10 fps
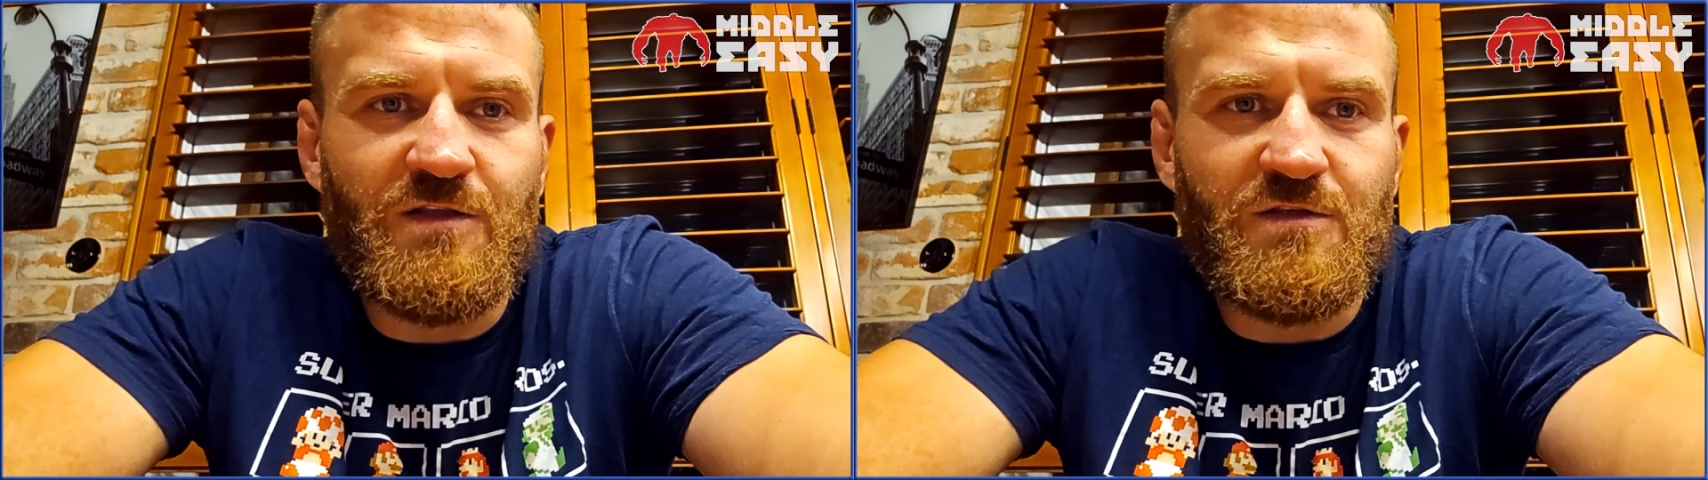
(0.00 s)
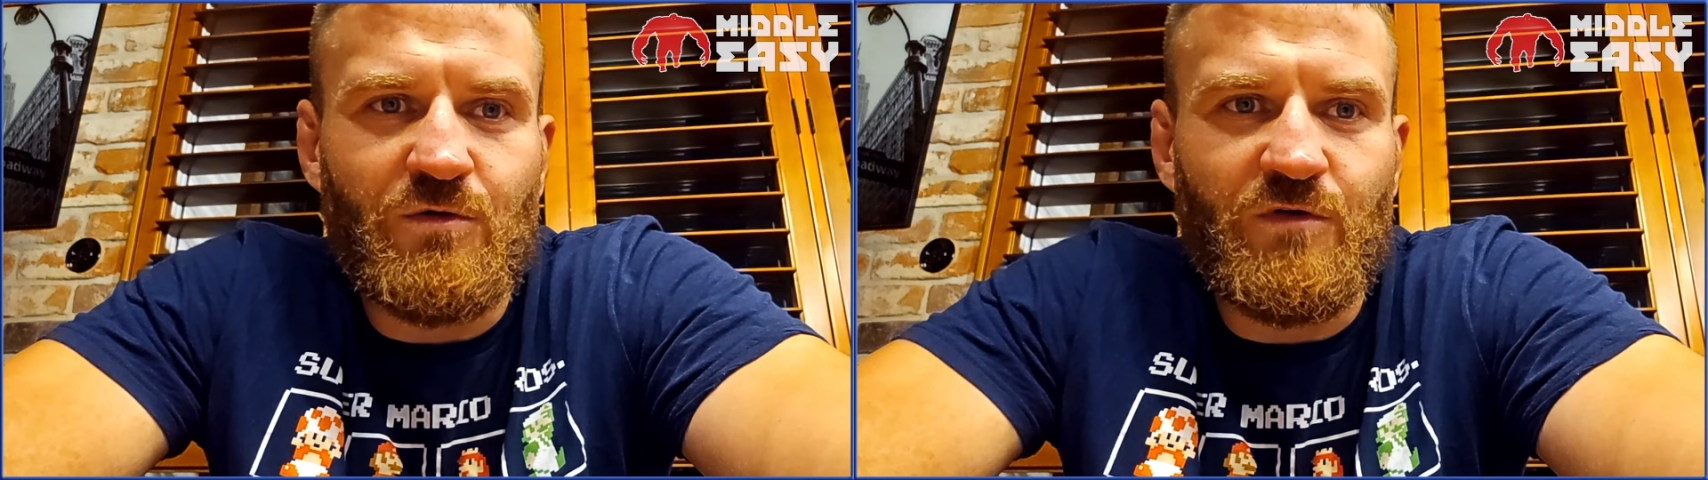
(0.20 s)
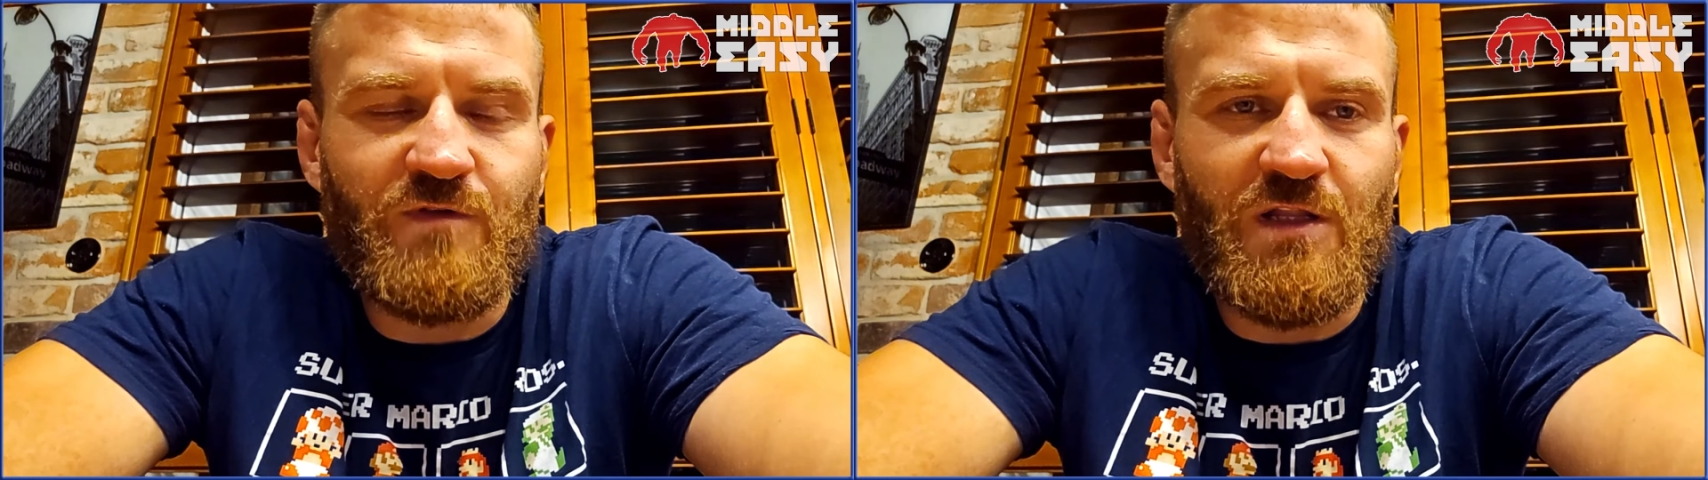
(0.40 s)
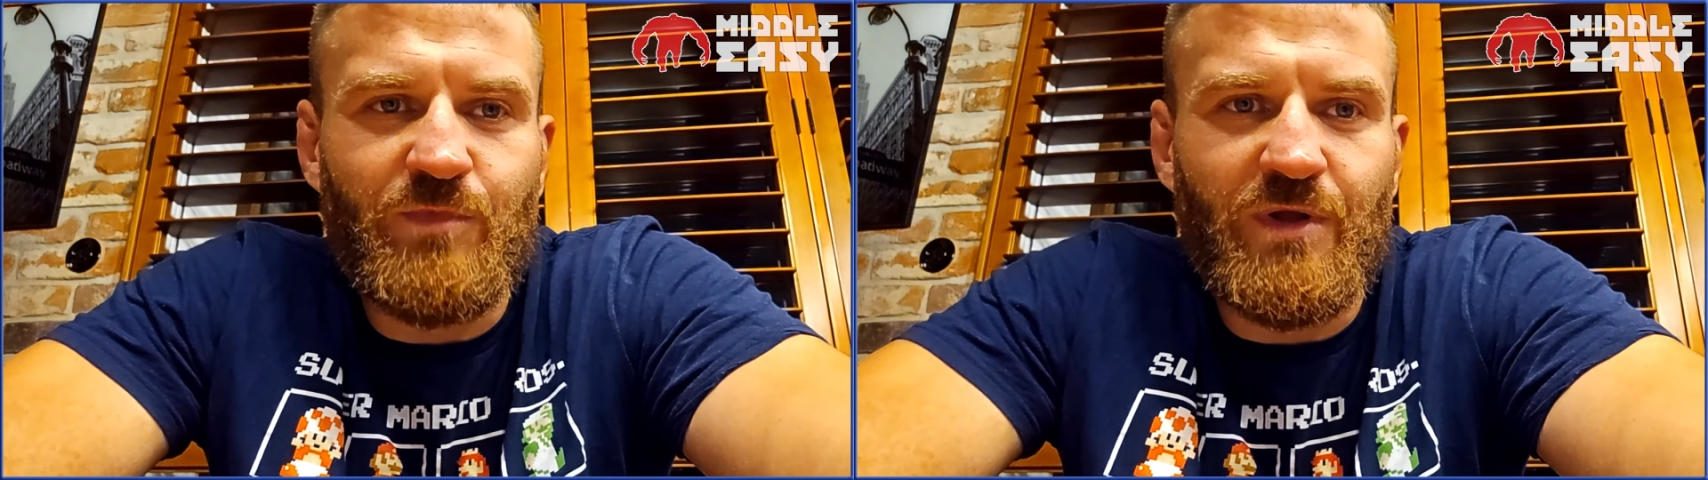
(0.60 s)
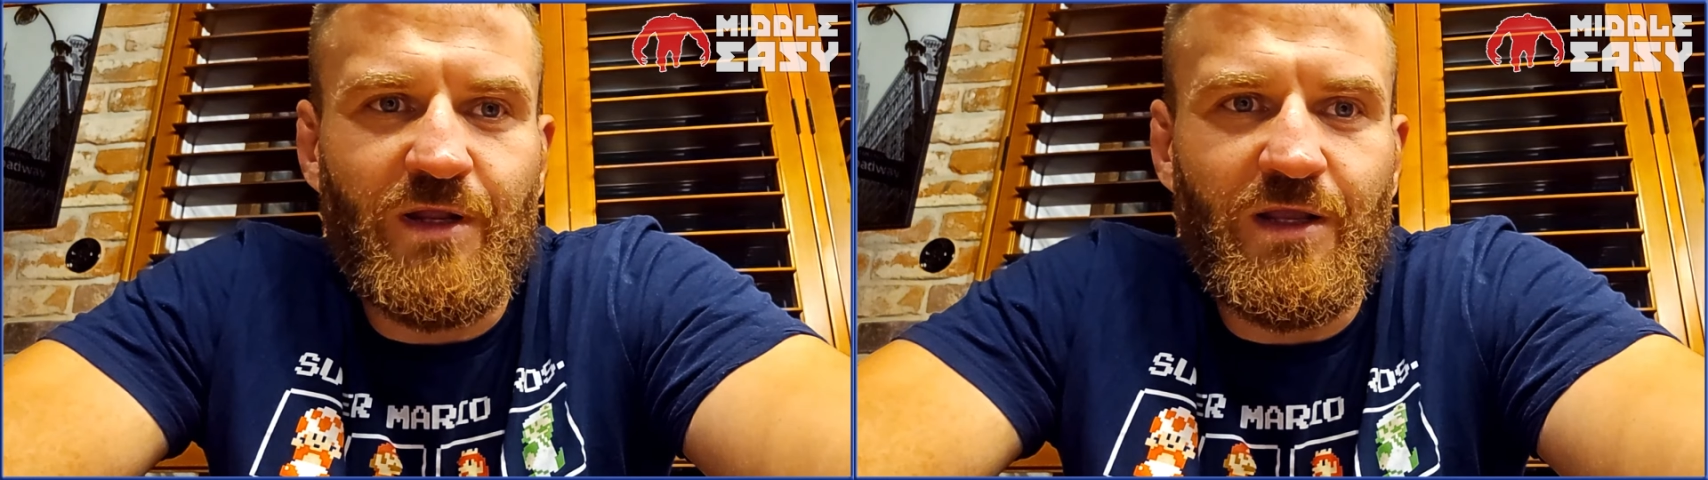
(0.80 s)
So if not
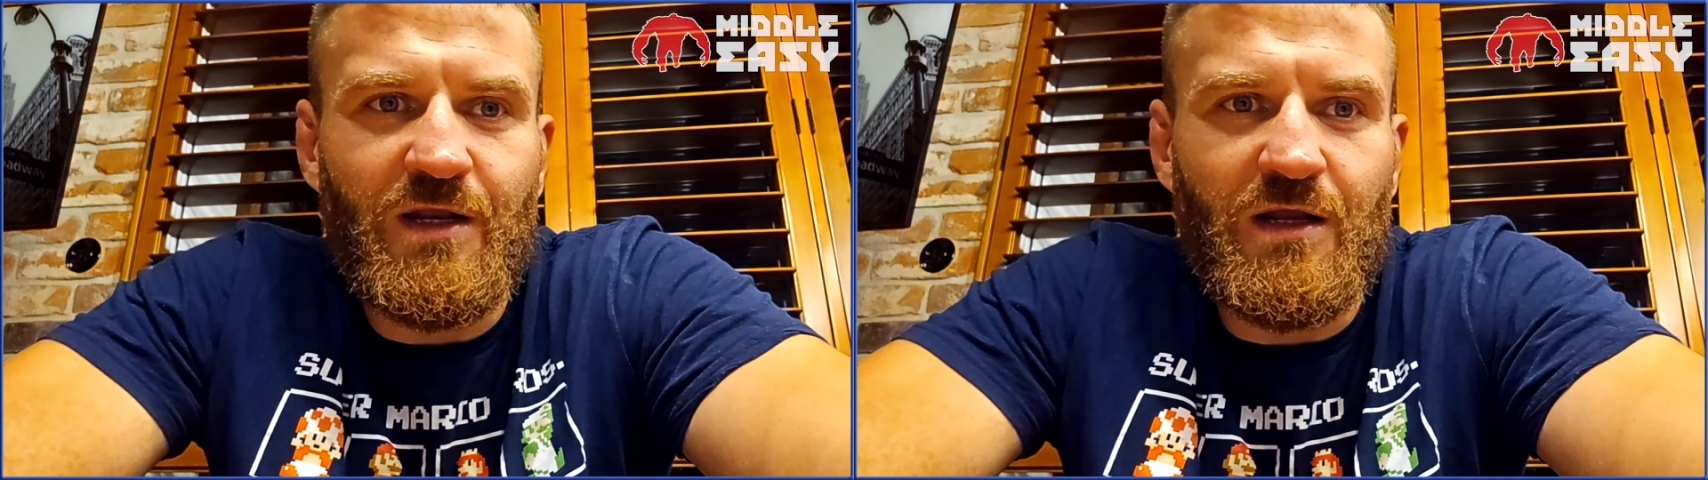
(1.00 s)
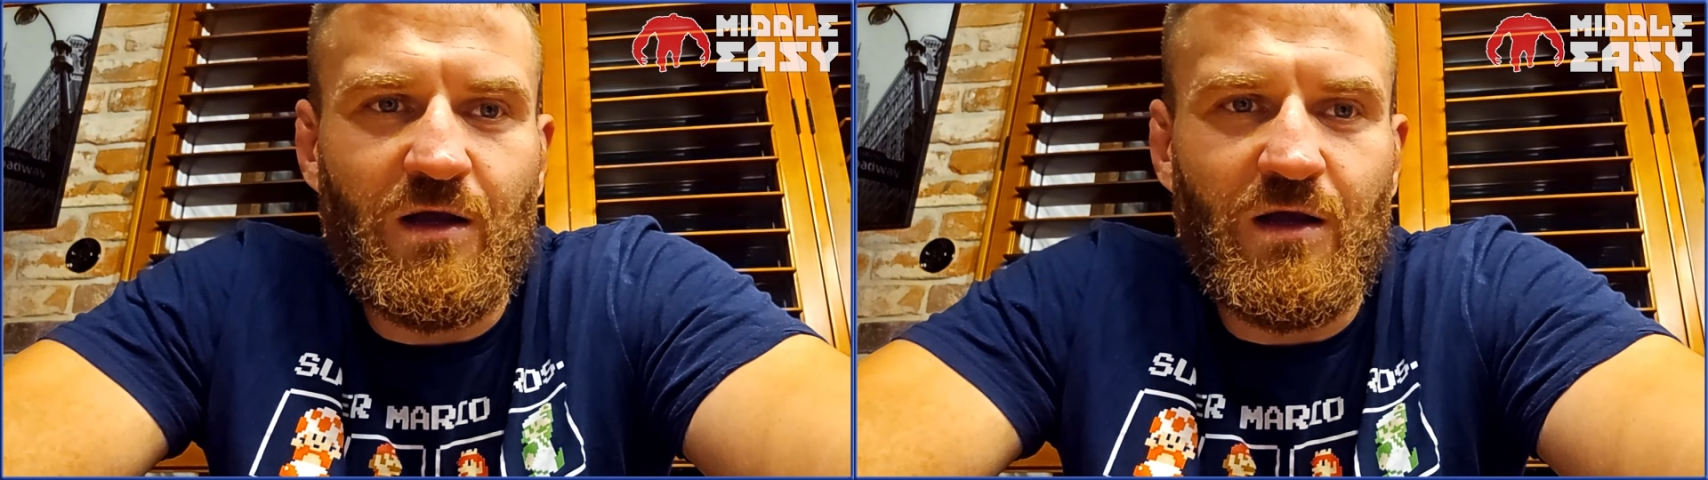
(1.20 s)
Pereira,